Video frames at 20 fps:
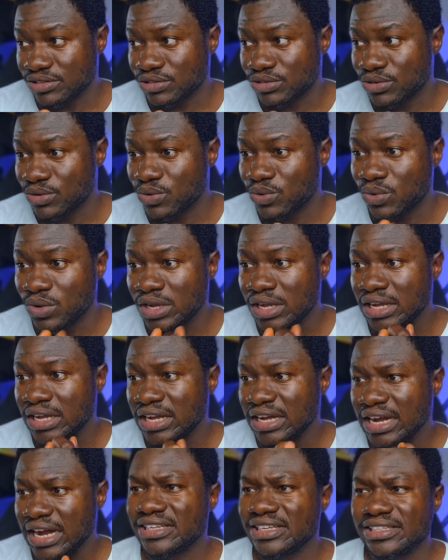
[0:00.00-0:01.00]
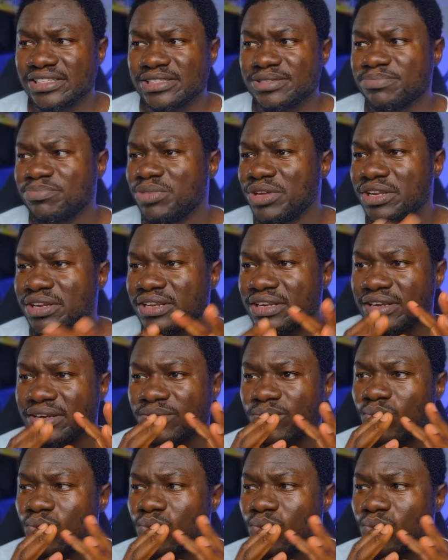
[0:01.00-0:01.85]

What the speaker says: So it's been